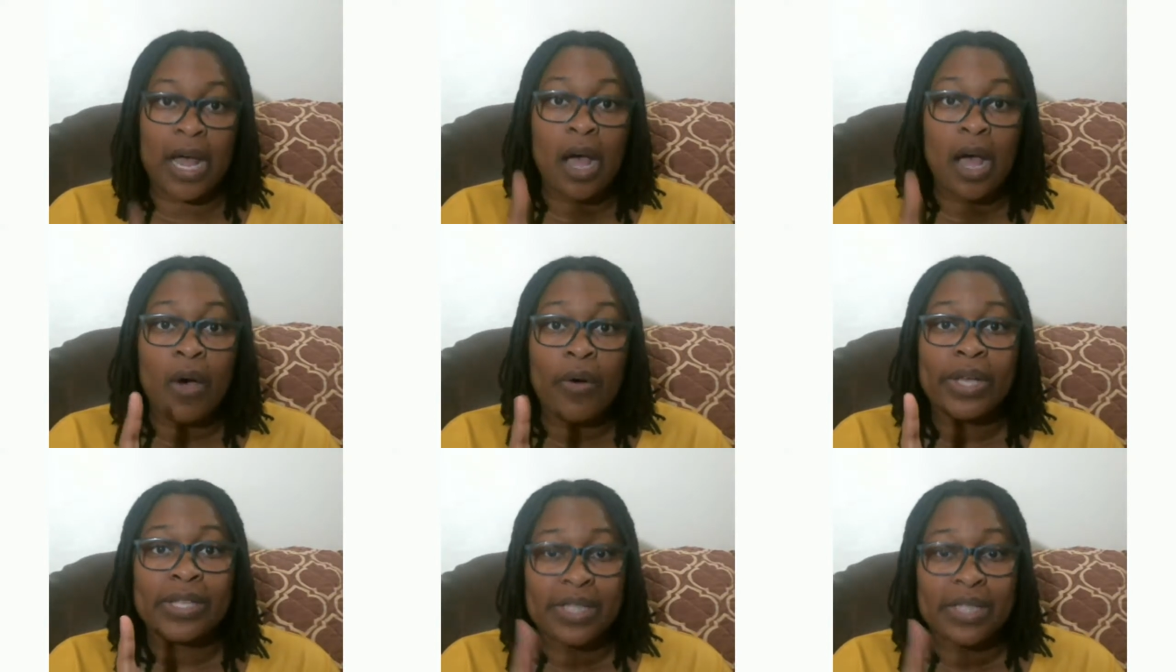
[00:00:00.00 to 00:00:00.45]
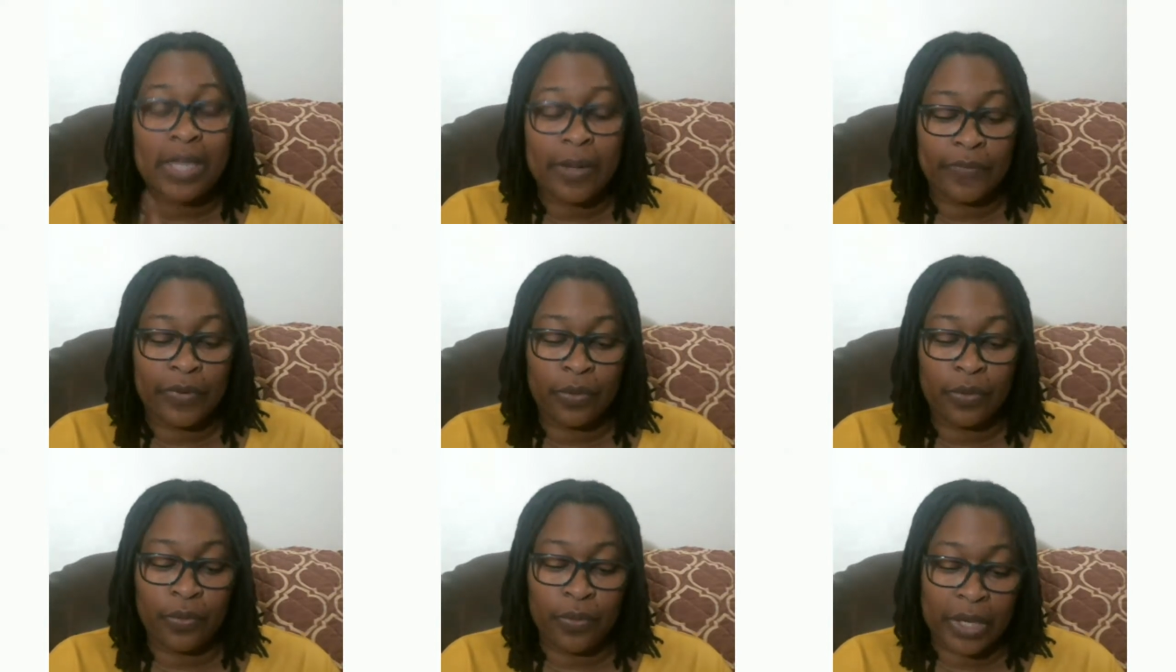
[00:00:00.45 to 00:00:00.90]
Oh, except
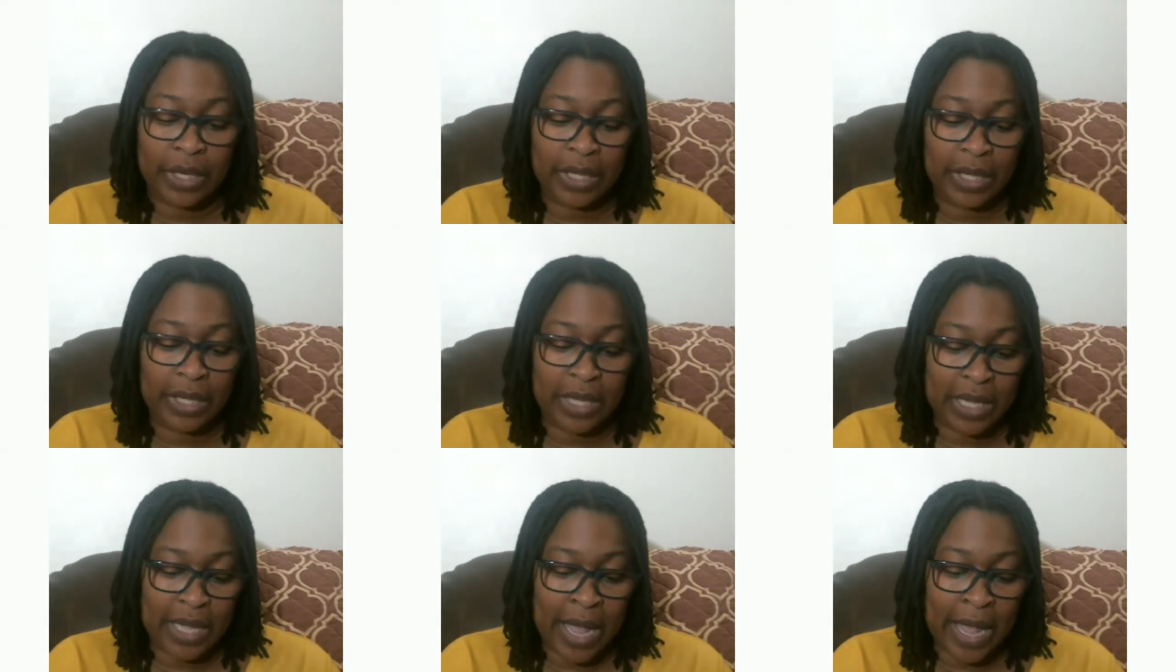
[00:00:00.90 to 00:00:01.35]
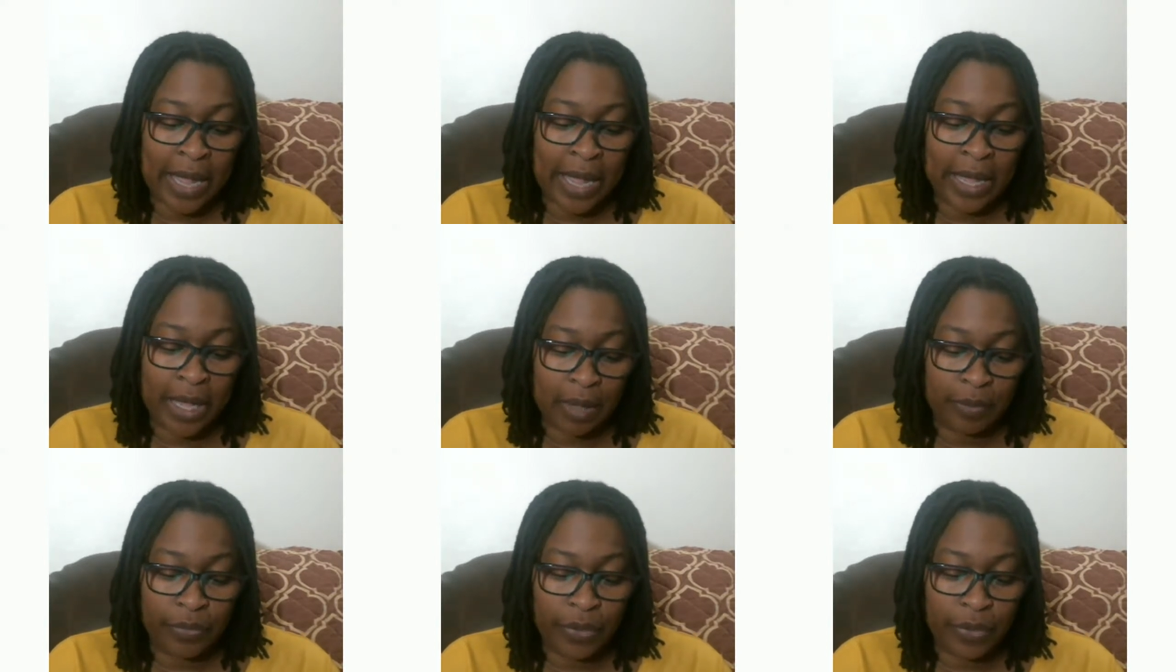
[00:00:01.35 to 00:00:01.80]
for one thing. I
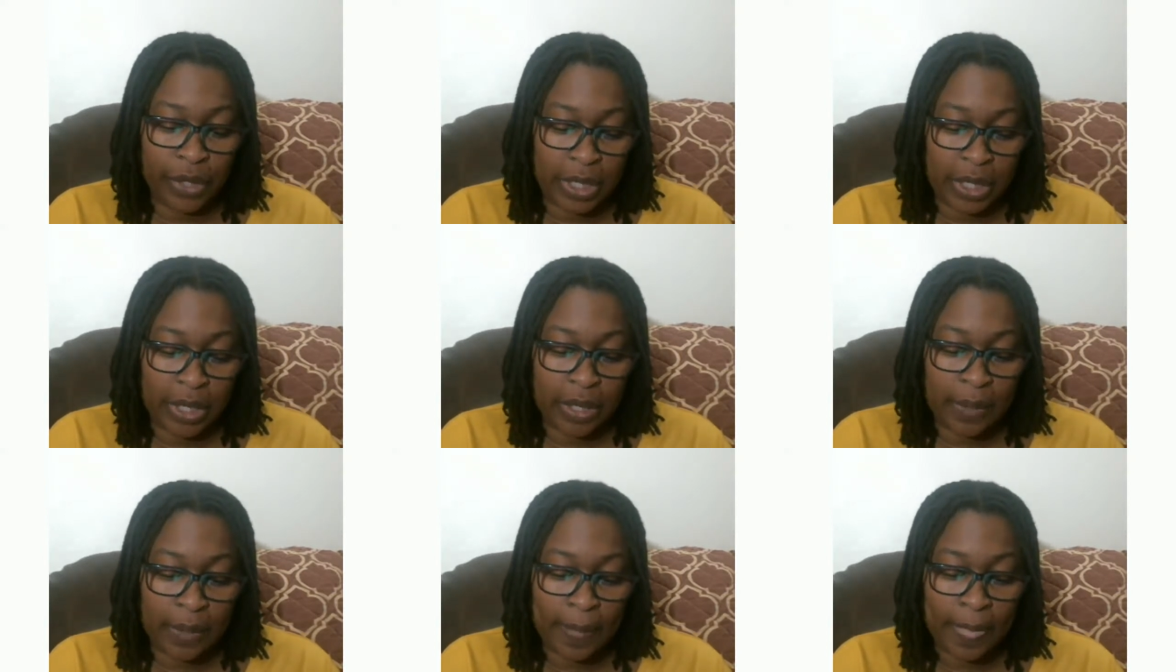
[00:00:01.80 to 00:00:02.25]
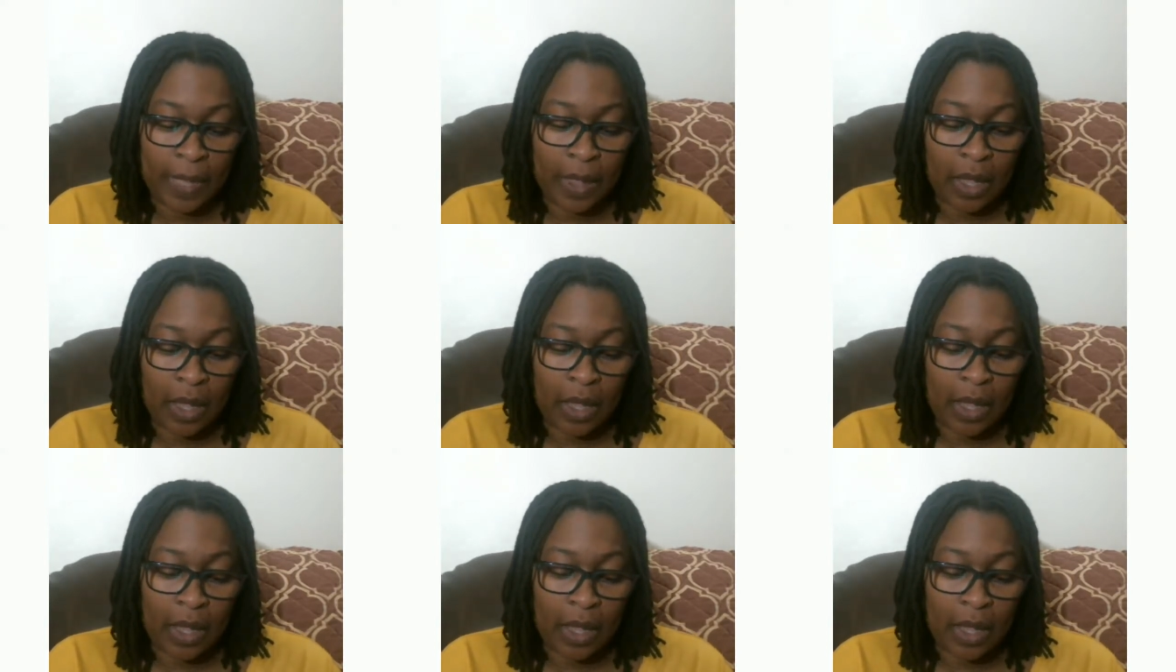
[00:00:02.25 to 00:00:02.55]
am reading